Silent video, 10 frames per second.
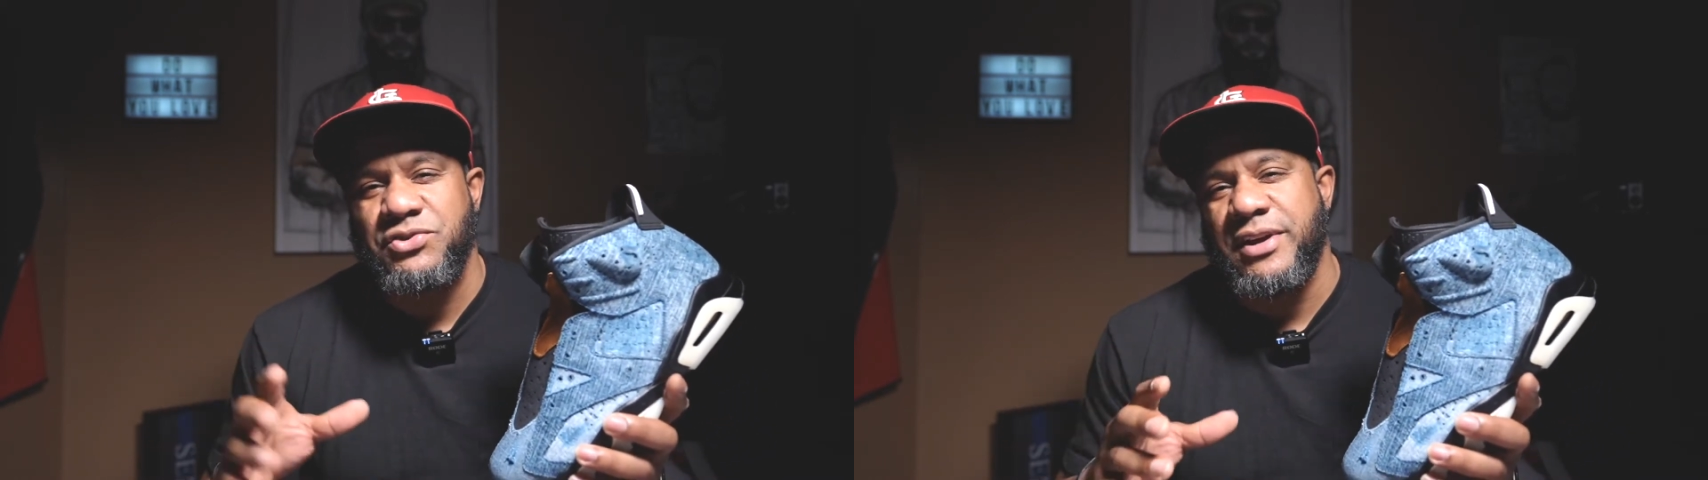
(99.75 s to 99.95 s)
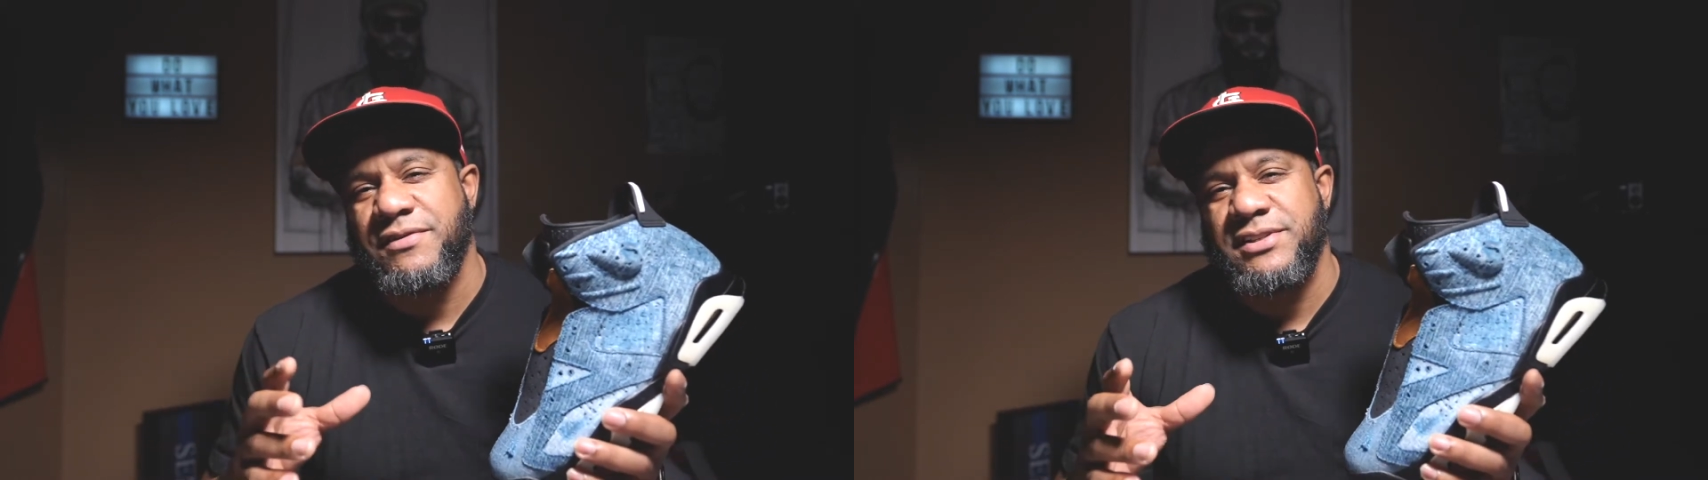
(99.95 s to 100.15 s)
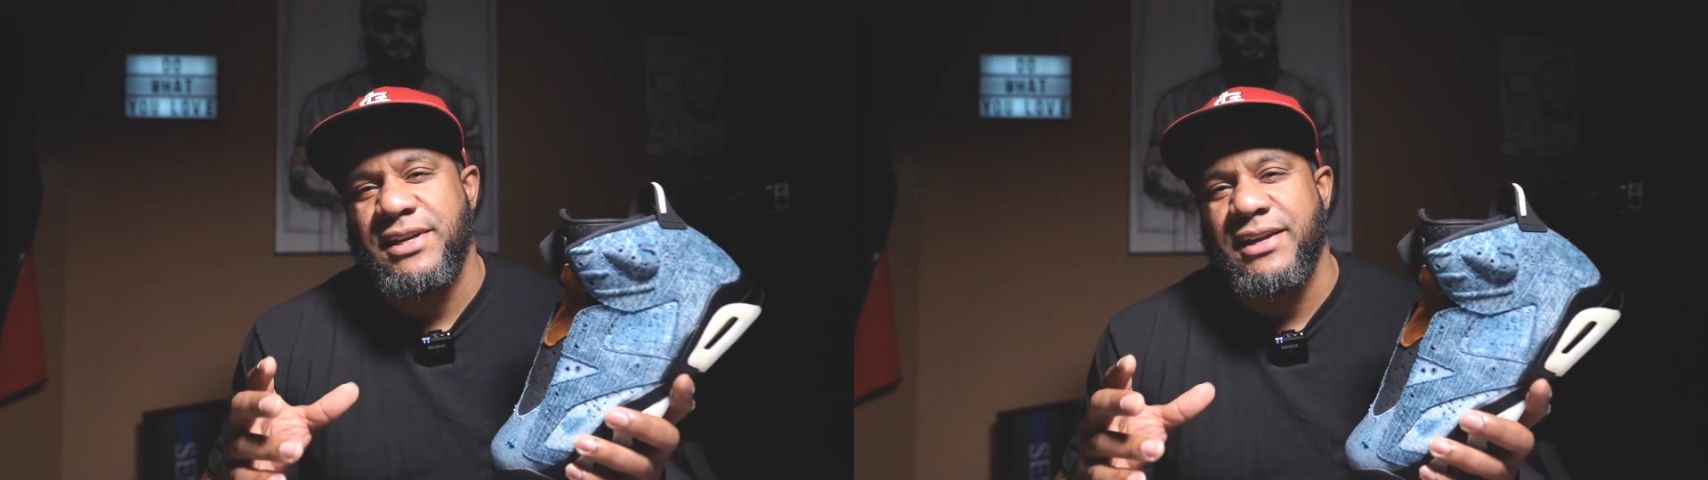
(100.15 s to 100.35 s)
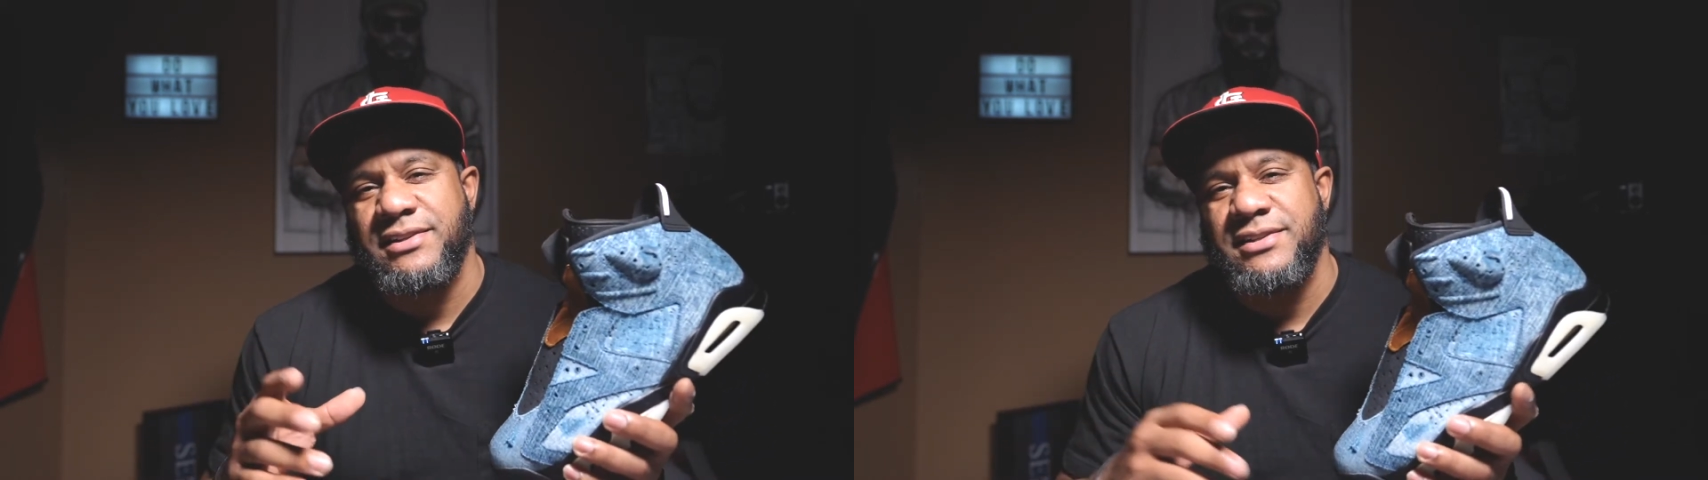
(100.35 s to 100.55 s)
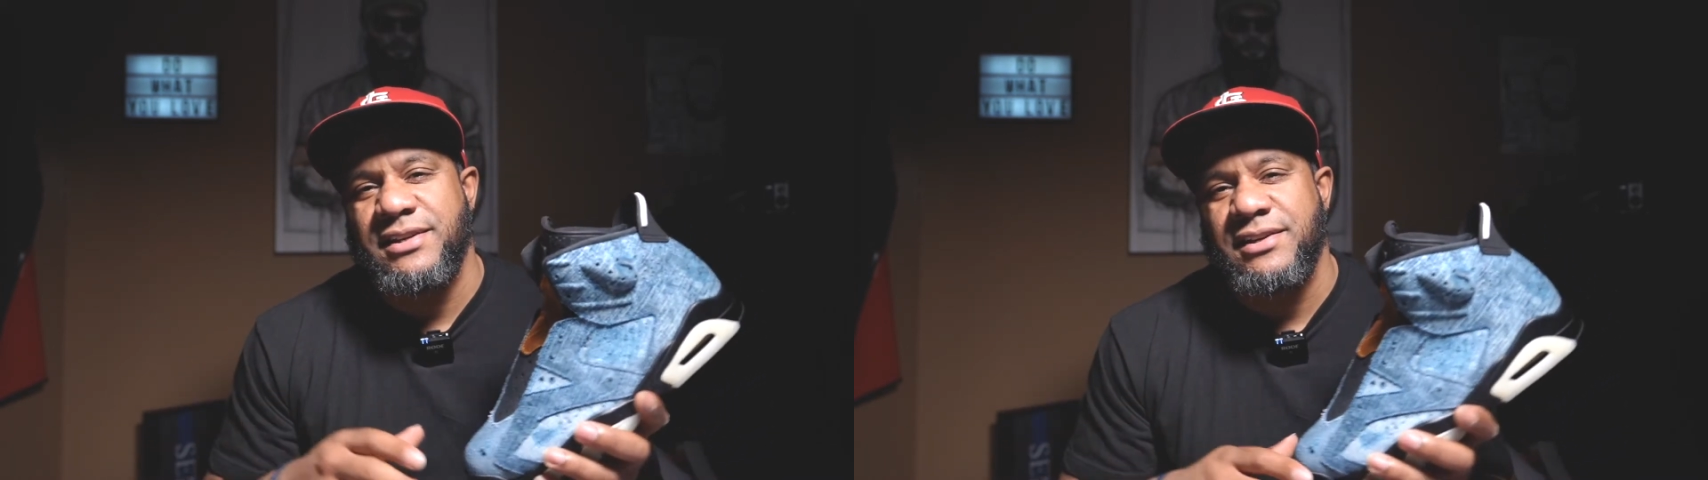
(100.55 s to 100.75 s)
Travis Scott
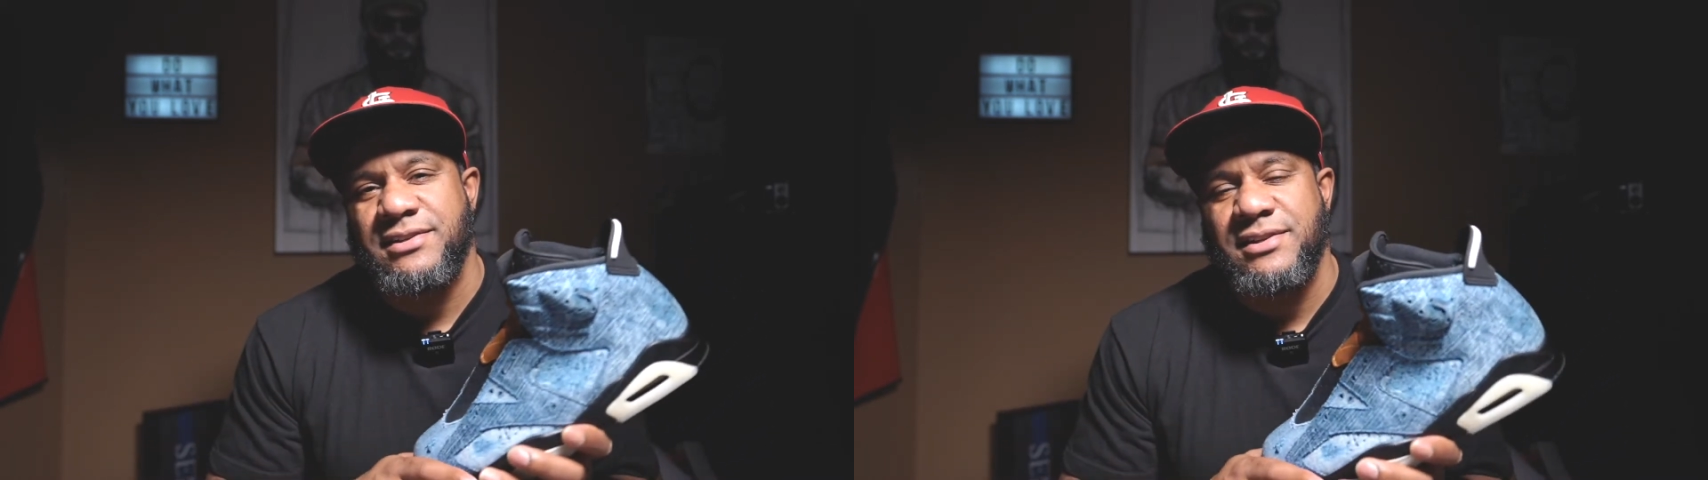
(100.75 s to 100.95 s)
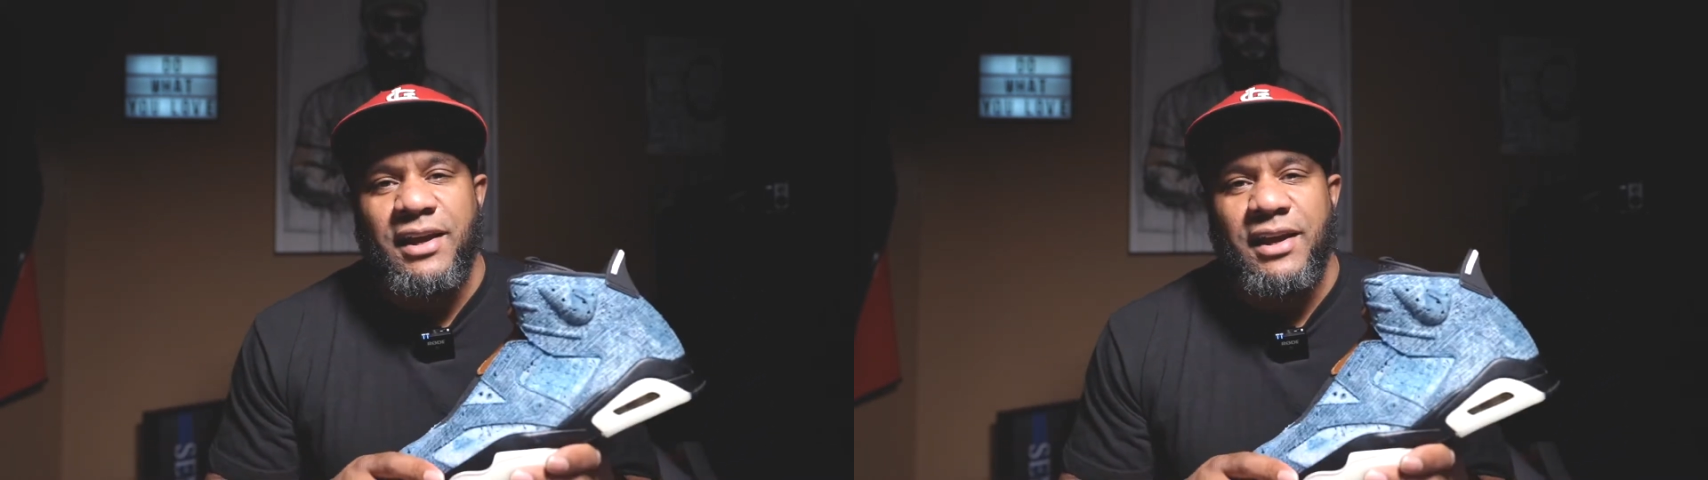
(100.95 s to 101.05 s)
6,